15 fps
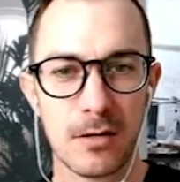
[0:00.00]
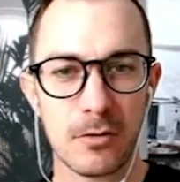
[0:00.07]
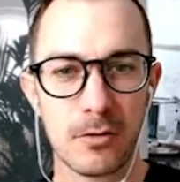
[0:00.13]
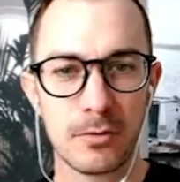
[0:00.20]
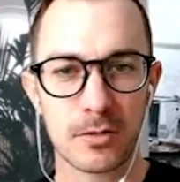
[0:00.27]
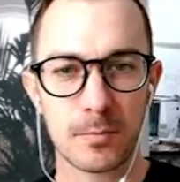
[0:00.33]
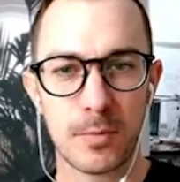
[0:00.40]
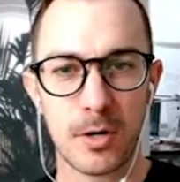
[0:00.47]
only is
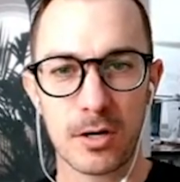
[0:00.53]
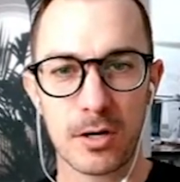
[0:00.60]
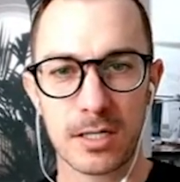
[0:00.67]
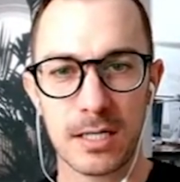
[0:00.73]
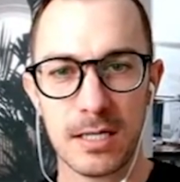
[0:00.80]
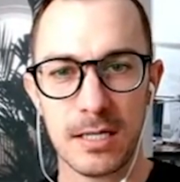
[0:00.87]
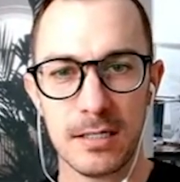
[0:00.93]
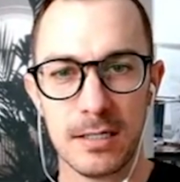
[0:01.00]
there
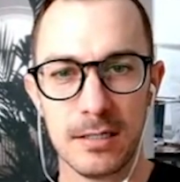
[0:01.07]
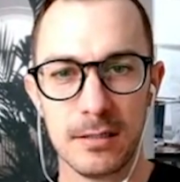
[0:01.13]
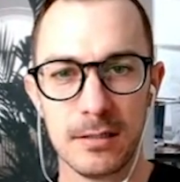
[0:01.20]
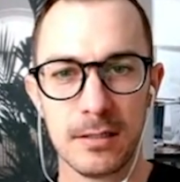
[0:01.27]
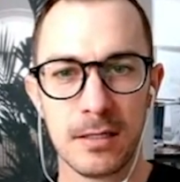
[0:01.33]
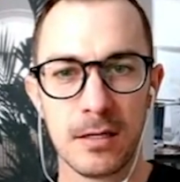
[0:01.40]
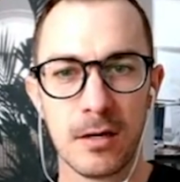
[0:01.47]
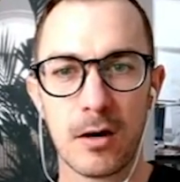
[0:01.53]
parking and
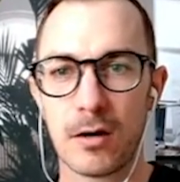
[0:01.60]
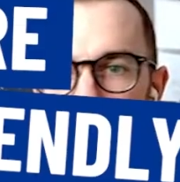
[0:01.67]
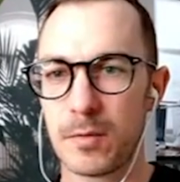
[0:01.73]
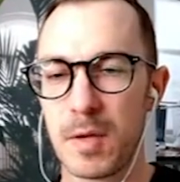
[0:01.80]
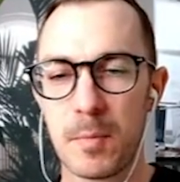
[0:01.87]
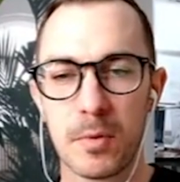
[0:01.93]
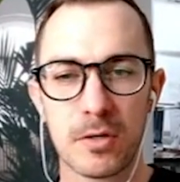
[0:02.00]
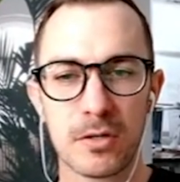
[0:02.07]
the
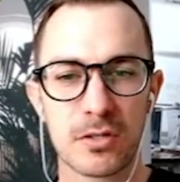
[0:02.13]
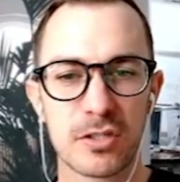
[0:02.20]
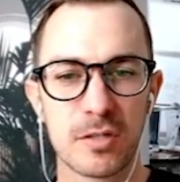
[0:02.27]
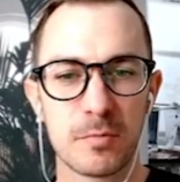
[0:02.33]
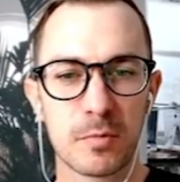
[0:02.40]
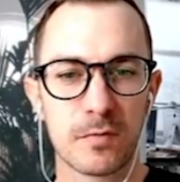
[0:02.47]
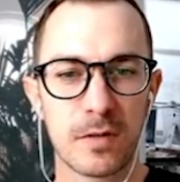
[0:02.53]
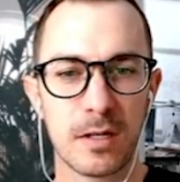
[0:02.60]
people here are
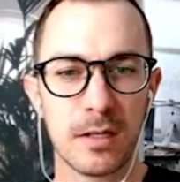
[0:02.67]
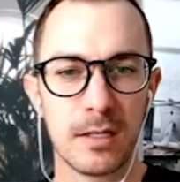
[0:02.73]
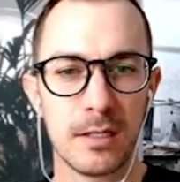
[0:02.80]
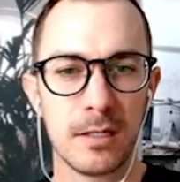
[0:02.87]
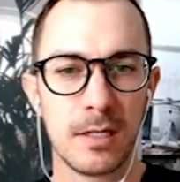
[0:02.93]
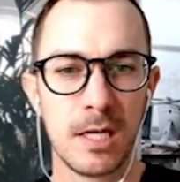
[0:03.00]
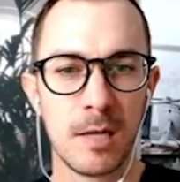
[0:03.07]
super friendly,